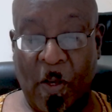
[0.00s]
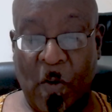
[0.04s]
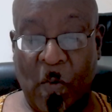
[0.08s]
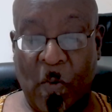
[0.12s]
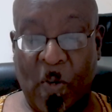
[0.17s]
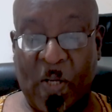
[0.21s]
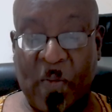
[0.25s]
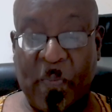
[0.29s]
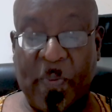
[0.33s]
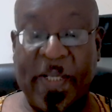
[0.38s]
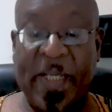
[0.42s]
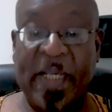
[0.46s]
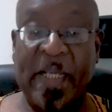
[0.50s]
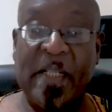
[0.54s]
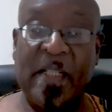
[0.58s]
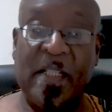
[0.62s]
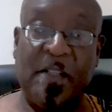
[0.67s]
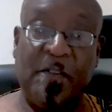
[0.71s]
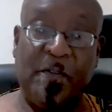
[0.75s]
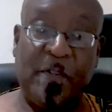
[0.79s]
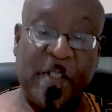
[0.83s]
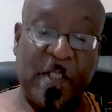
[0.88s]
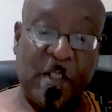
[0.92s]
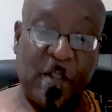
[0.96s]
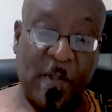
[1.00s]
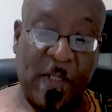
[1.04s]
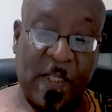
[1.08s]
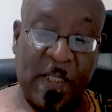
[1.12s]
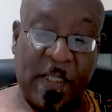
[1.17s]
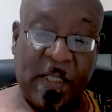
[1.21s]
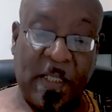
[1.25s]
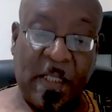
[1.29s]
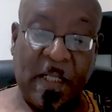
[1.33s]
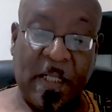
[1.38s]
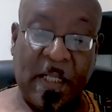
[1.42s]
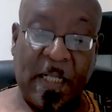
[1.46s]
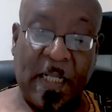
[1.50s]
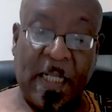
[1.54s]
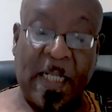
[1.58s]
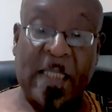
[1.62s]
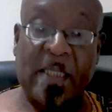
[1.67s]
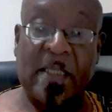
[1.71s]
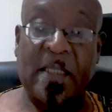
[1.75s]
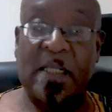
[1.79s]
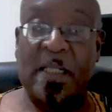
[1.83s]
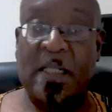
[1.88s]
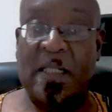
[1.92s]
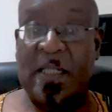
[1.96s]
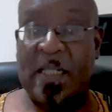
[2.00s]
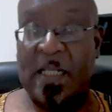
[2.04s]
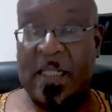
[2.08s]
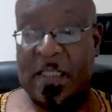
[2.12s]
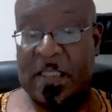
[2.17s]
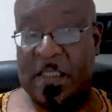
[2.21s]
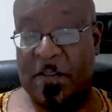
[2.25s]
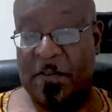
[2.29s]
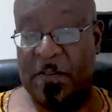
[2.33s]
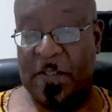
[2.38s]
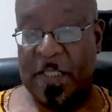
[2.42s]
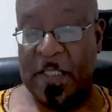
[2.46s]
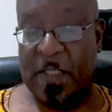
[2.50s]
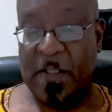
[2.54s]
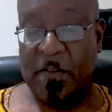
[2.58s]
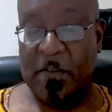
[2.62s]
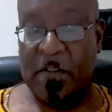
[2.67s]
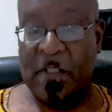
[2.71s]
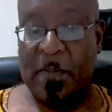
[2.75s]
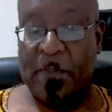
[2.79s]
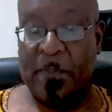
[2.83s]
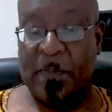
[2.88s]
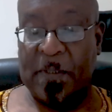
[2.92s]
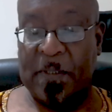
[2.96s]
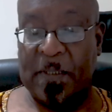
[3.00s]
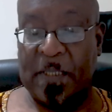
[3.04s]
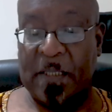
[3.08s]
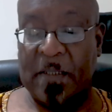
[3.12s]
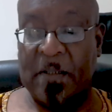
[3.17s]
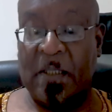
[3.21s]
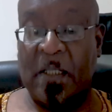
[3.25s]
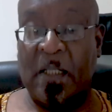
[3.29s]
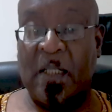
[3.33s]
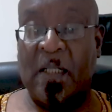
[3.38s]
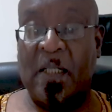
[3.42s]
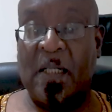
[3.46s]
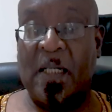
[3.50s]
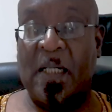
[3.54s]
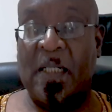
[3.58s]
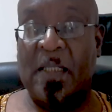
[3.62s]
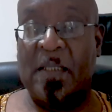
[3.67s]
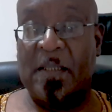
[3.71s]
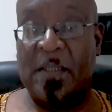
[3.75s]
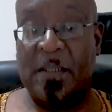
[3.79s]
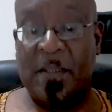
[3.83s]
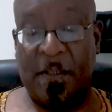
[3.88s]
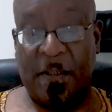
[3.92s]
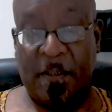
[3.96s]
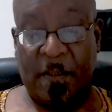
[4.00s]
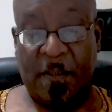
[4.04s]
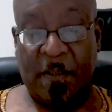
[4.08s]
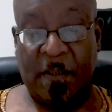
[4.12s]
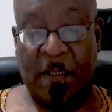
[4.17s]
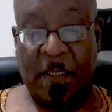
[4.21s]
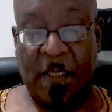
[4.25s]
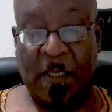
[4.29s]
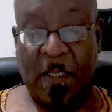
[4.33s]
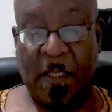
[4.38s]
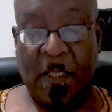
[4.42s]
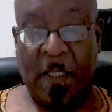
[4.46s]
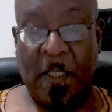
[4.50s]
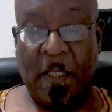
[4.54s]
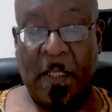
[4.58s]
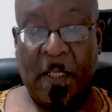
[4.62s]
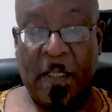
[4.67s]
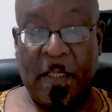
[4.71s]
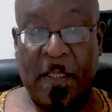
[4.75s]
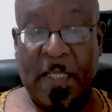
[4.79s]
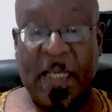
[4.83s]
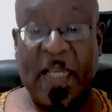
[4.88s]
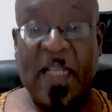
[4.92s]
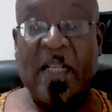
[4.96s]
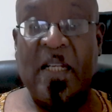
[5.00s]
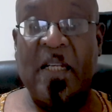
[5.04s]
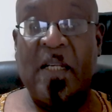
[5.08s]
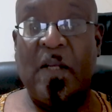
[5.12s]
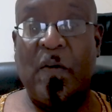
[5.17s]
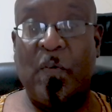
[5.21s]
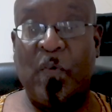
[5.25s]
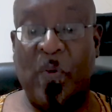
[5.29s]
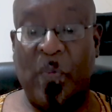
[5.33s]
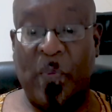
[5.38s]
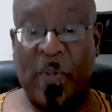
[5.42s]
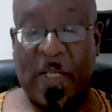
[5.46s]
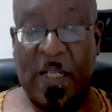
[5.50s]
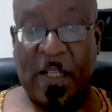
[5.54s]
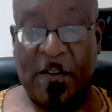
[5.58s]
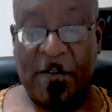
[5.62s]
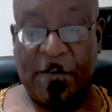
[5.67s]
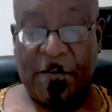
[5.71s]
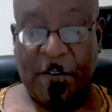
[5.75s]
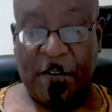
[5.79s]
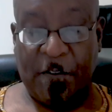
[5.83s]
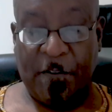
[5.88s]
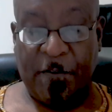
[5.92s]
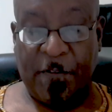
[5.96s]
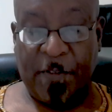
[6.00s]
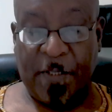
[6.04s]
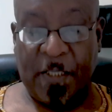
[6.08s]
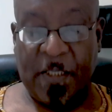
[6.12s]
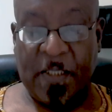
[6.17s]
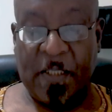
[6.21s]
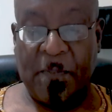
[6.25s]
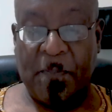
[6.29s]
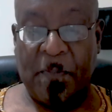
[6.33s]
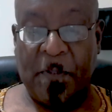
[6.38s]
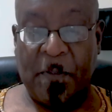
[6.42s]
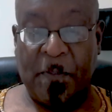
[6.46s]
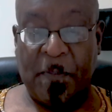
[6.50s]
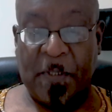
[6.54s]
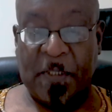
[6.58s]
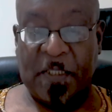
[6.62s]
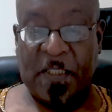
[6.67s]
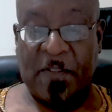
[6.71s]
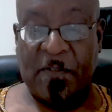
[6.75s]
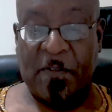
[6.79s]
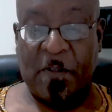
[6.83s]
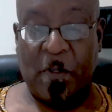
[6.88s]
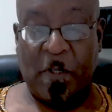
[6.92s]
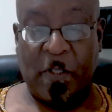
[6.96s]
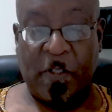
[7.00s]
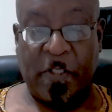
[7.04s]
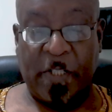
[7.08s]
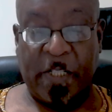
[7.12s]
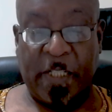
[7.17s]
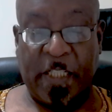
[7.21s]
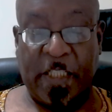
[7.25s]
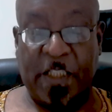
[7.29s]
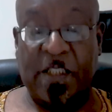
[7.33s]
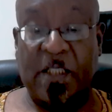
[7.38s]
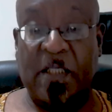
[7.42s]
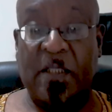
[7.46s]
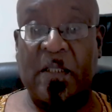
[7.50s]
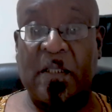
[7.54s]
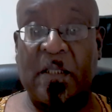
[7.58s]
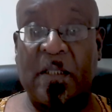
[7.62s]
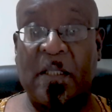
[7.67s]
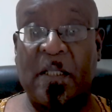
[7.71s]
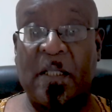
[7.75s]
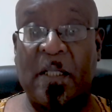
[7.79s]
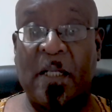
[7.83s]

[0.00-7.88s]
When we individually and collectively represent Allah on earth, then we will have fulfilled the purpose of our creation.